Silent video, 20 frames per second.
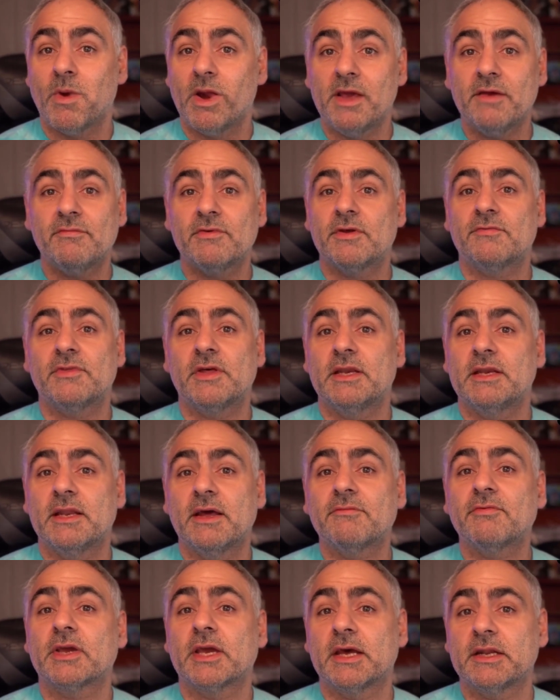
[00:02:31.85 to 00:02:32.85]
Even if they
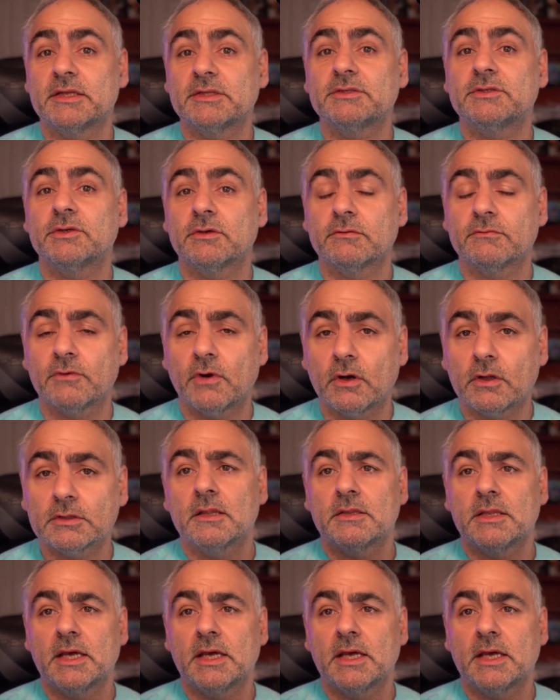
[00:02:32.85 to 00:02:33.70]
never get into your vault,